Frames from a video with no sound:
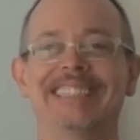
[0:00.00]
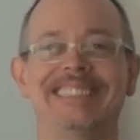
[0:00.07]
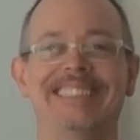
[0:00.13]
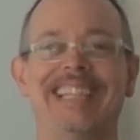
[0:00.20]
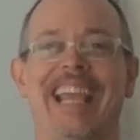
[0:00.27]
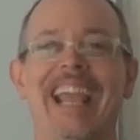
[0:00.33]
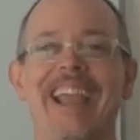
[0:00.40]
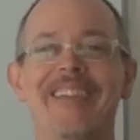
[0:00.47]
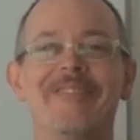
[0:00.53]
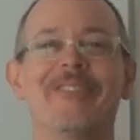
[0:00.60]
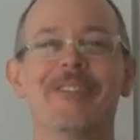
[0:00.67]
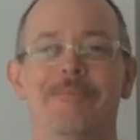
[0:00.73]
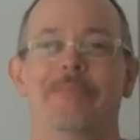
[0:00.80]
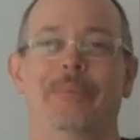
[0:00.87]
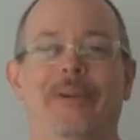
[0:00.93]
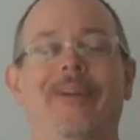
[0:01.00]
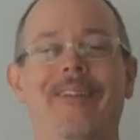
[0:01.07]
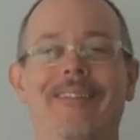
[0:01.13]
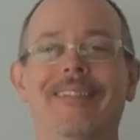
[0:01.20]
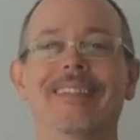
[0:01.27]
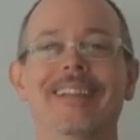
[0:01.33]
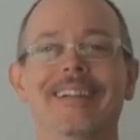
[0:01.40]
That's
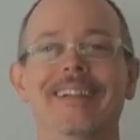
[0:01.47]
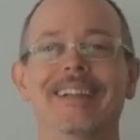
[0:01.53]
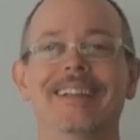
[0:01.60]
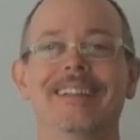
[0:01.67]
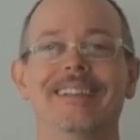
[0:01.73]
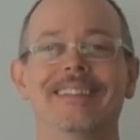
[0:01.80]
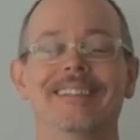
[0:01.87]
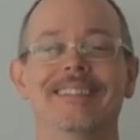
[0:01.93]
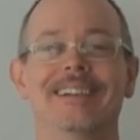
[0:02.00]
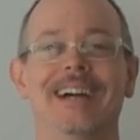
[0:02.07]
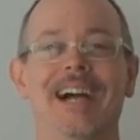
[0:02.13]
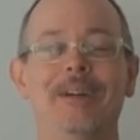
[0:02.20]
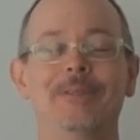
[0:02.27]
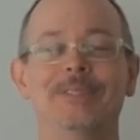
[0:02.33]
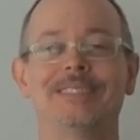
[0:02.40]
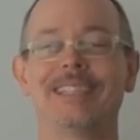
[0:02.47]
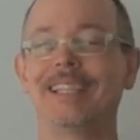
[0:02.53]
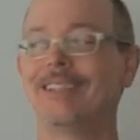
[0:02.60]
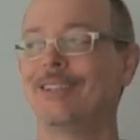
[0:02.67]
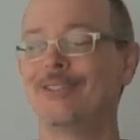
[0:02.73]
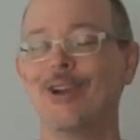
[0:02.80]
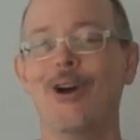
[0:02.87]
terrible. I would
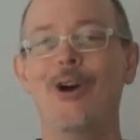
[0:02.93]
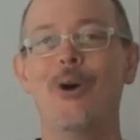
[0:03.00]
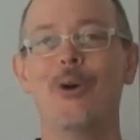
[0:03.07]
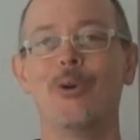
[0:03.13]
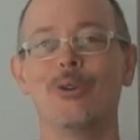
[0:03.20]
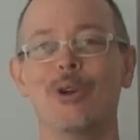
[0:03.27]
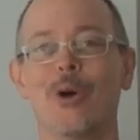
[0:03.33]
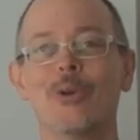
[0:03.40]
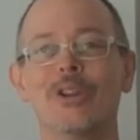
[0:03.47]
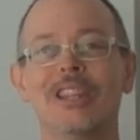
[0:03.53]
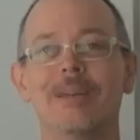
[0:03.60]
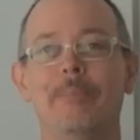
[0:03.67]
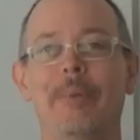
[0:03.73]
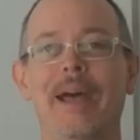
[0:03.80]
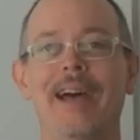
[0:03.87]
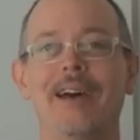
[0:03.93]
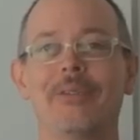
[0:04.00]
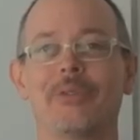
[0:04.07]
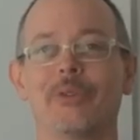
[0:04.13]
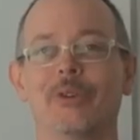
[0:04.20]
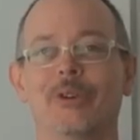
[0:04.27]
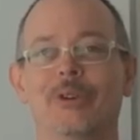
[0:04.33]
say go, go to the
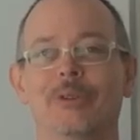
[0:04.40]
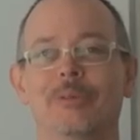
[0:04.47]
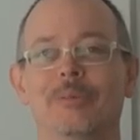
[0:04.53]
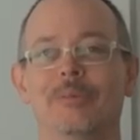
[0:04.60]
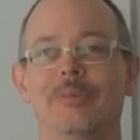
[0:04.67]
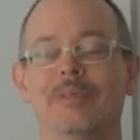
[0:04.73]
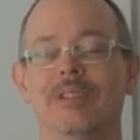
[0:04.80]
bathroom.